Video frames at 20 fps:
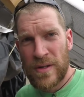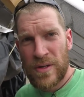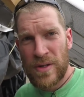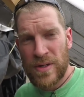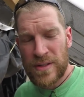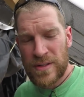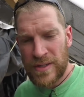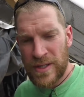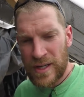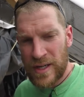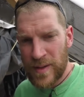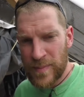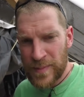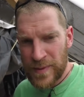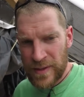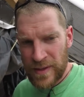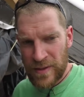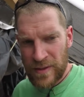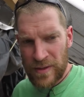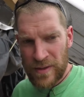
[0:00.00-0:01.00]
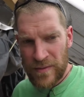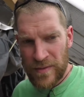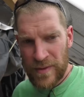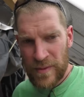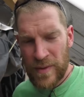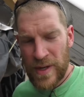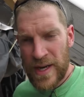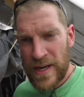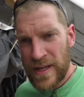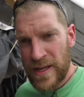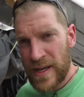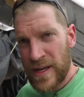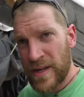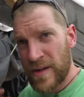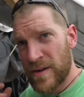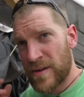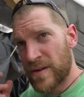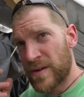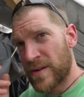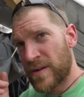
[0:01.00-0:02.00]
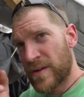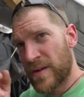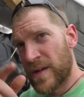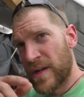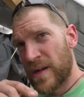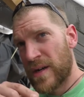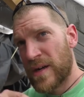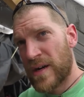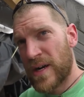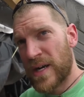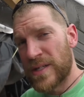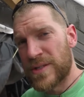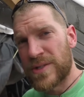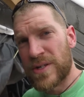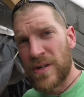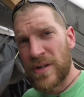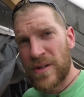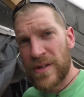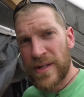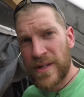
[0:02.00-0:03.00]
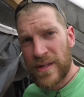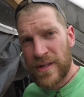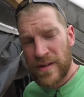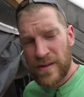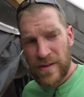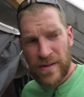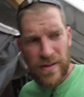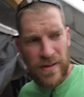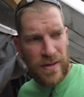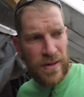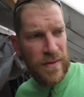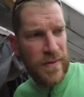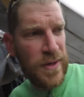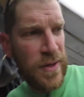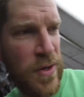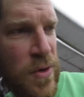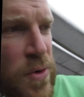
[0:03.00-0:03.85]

hooked up and all the radiator and hydraulic or the